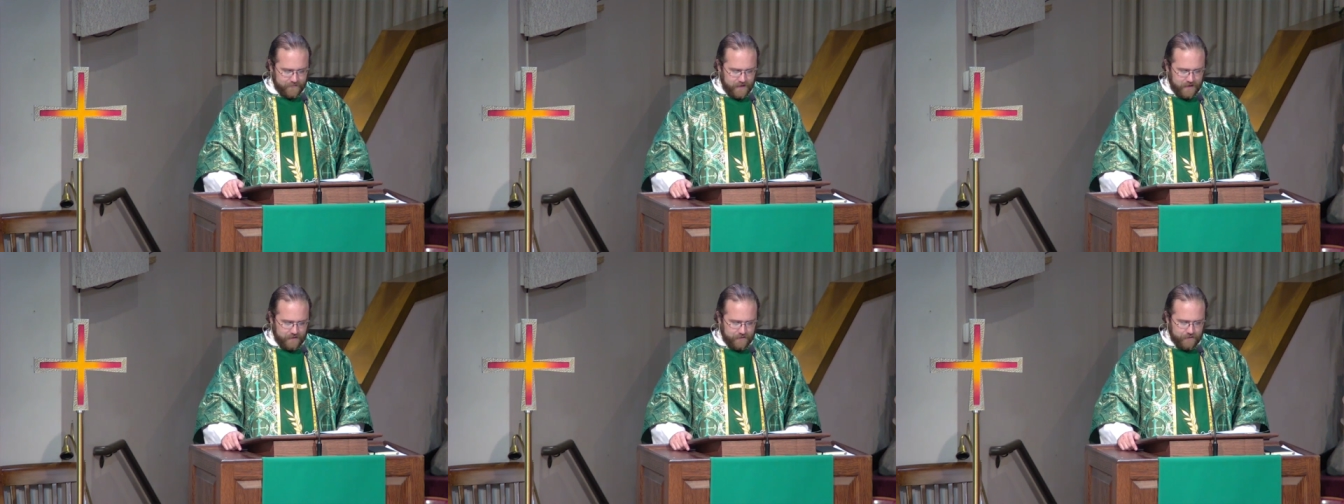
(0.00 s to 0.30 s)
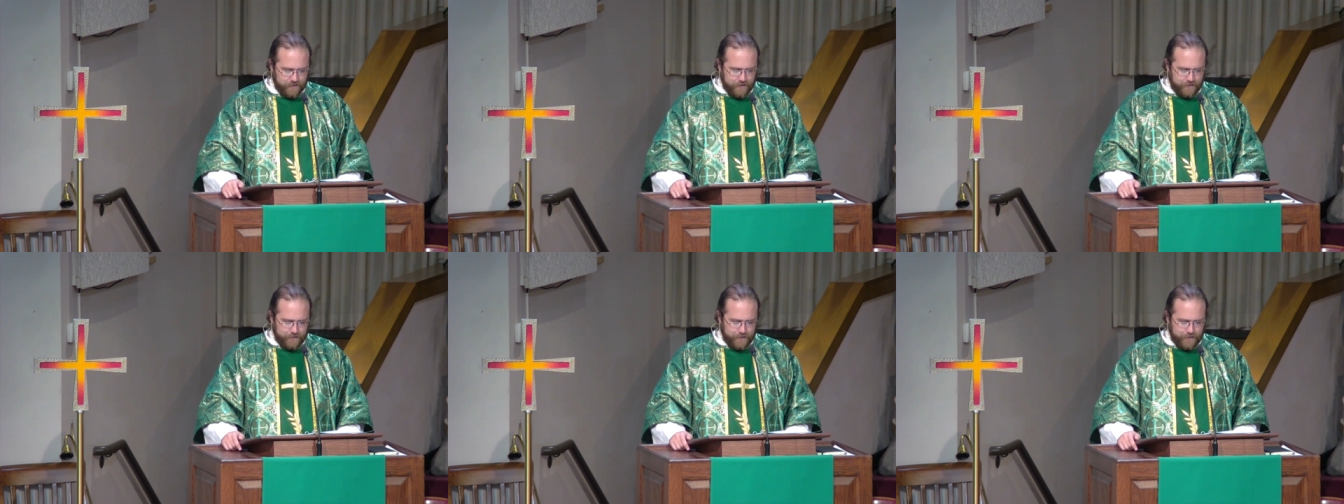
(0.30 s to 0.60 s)

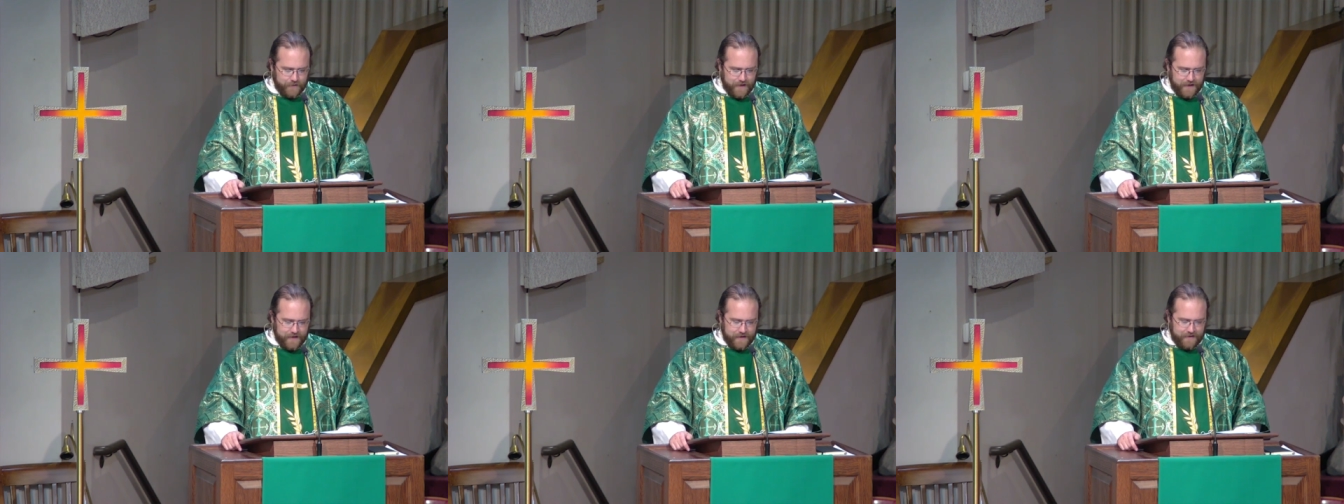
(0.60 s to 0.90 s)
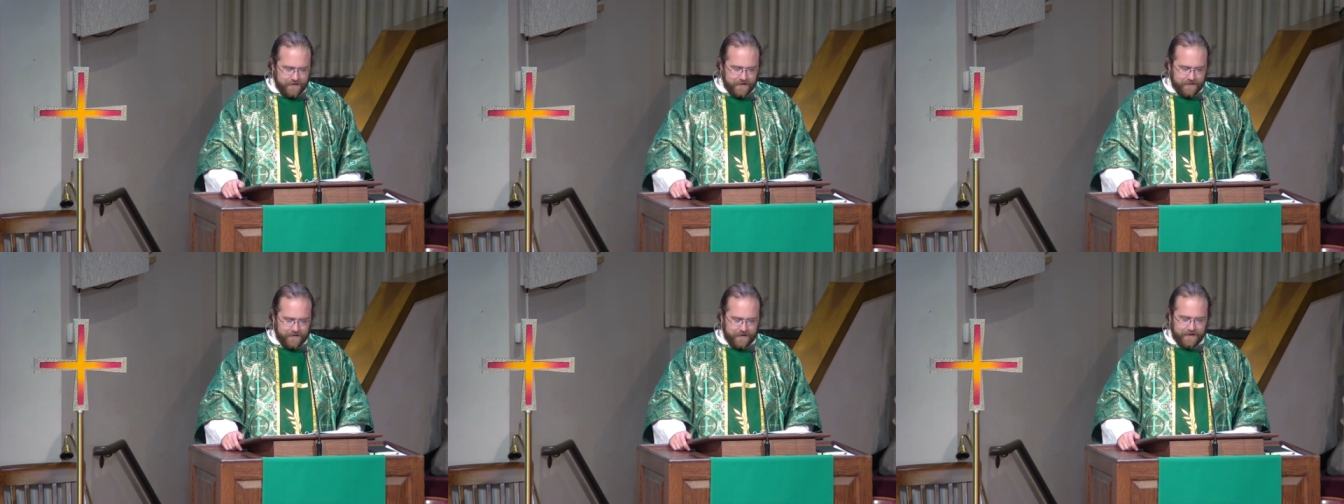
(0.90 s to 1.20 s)
So if you
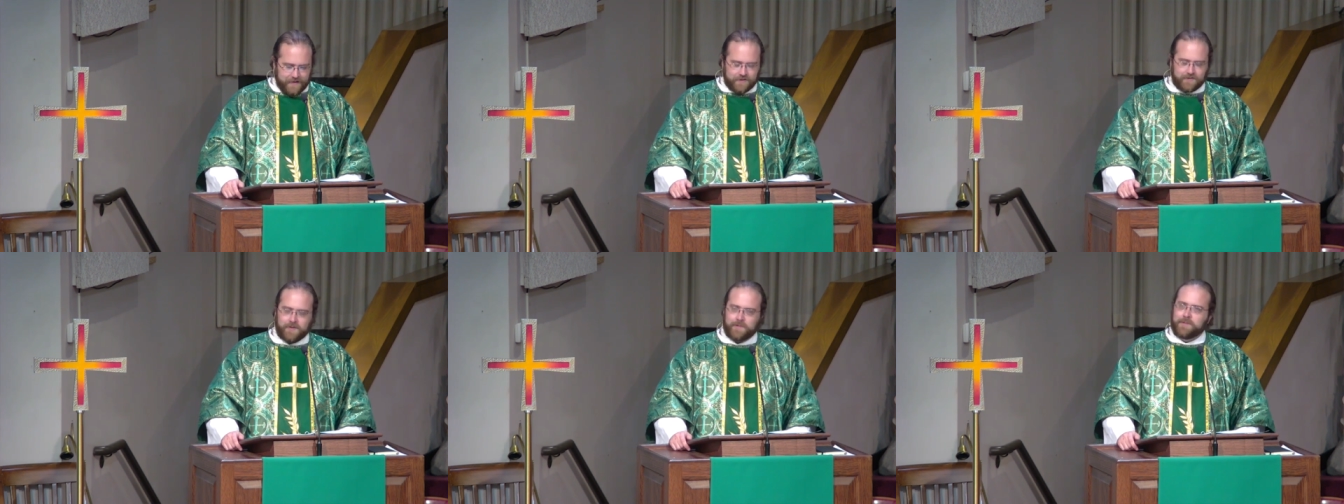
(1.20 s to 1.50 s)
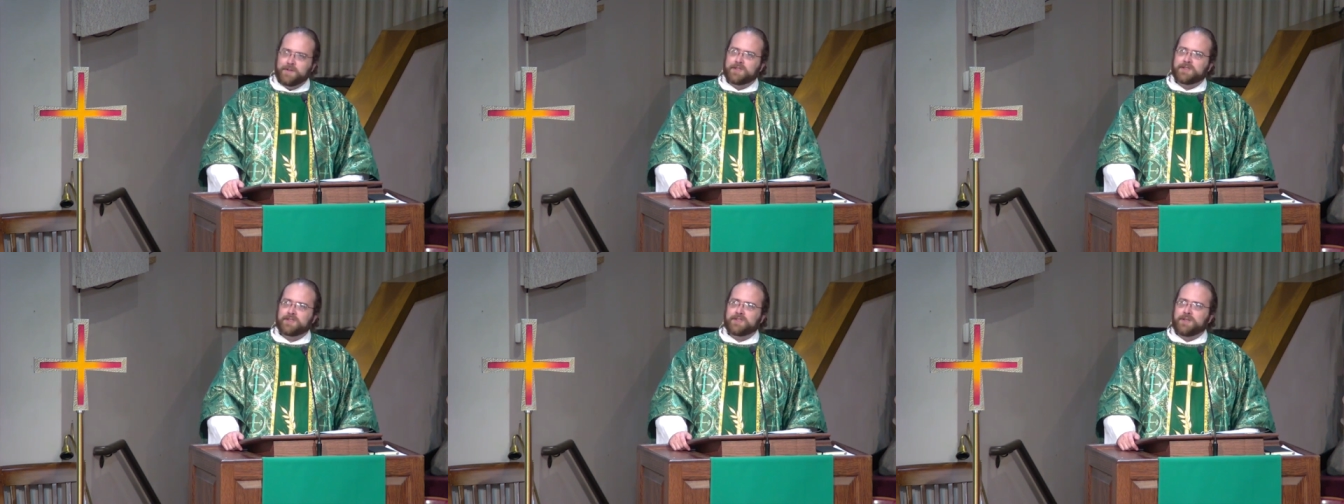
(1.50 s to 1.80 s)
get nothing else
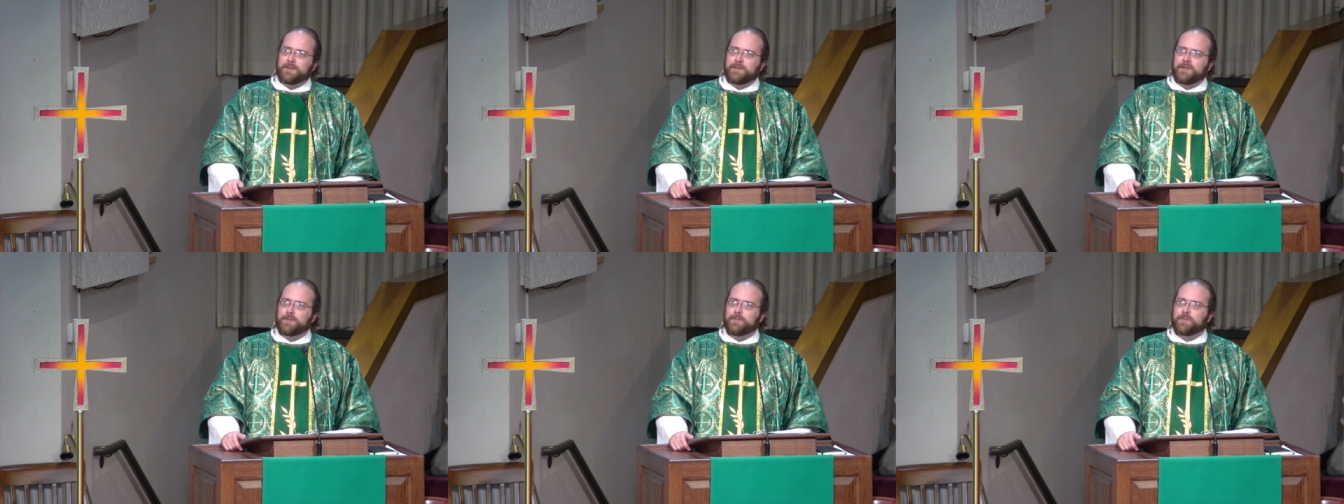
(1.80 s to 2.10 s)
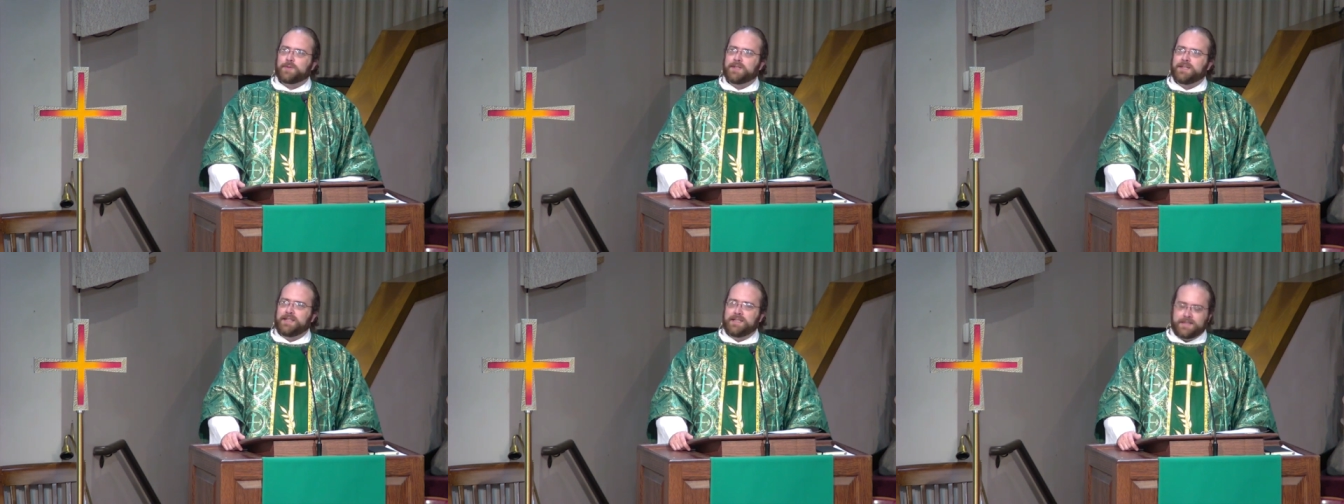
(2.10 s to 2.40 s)
from this sermon,
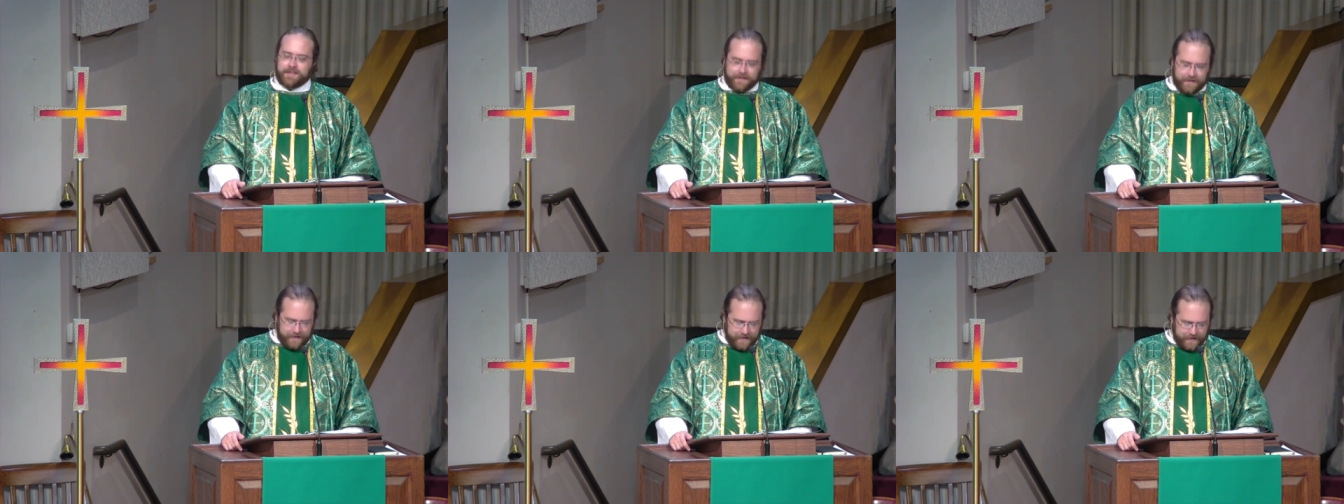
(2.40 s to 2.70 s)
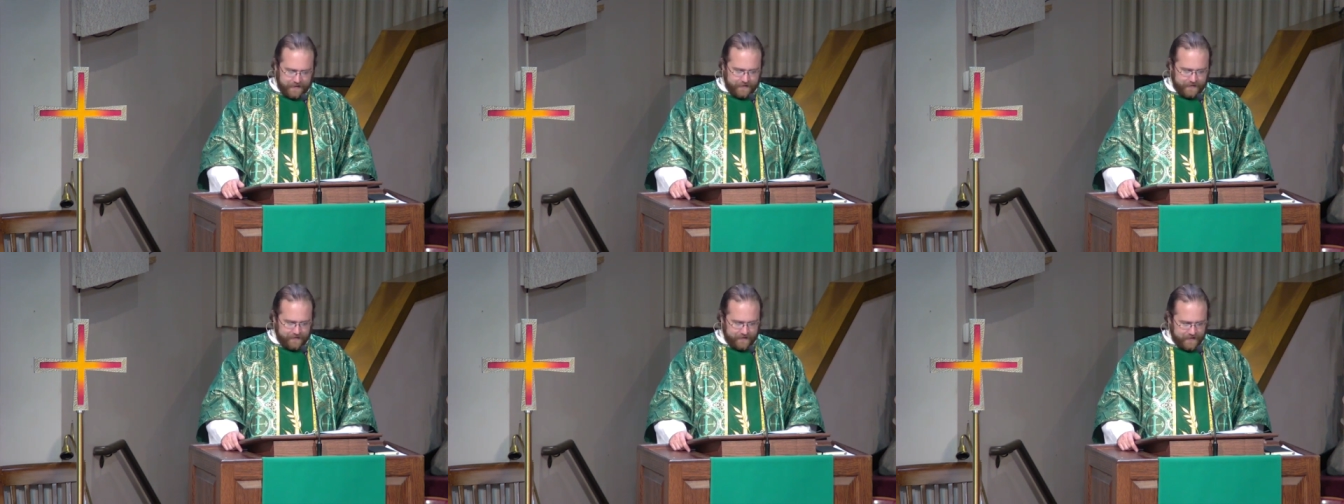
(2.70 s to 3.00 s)
please
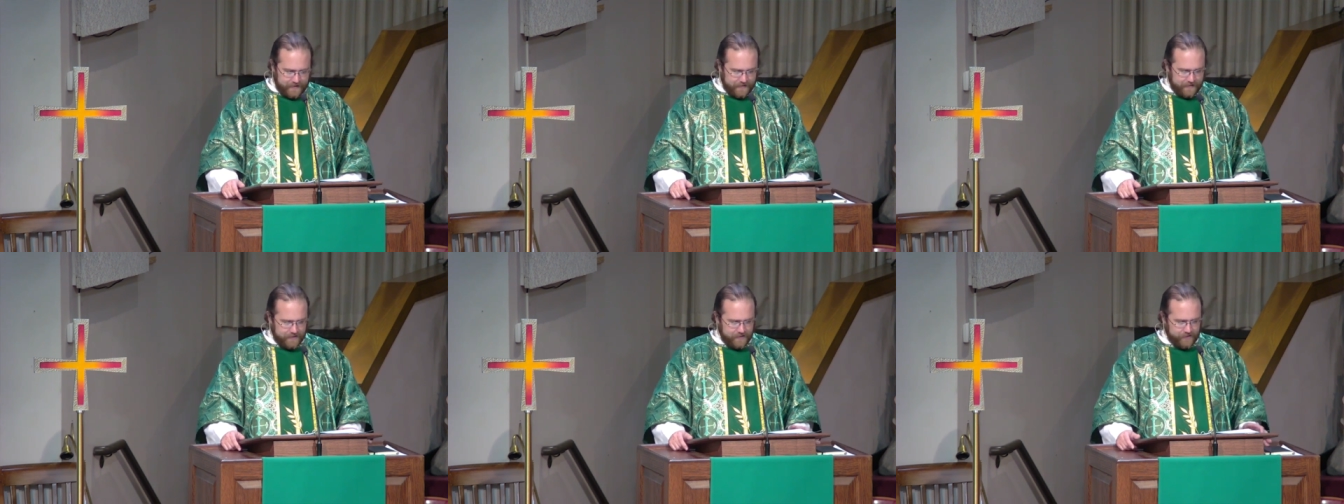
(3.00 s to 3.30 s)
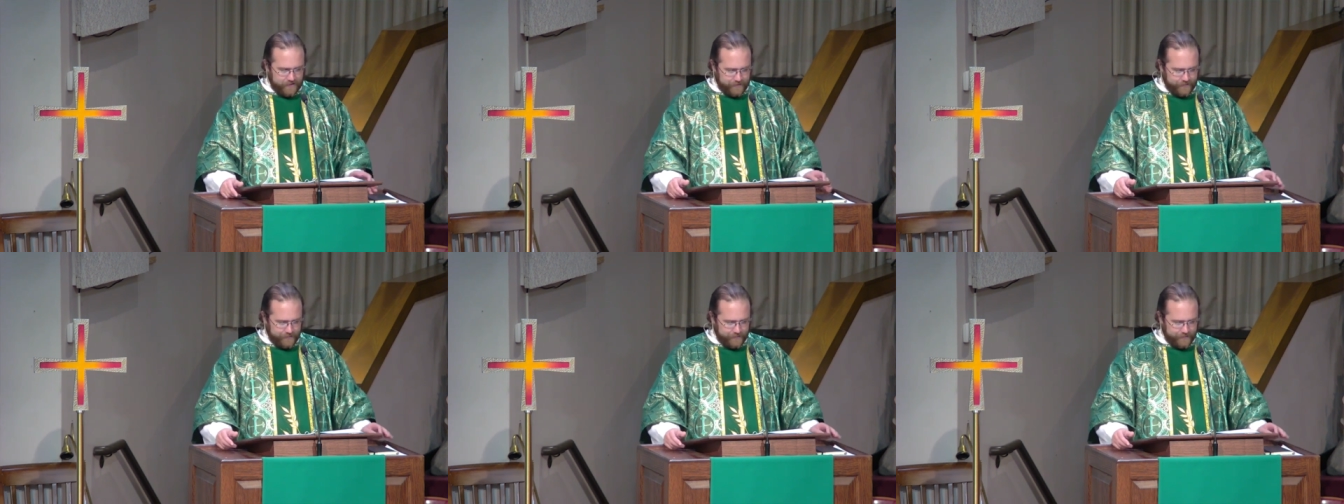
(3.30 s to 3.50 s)
get this.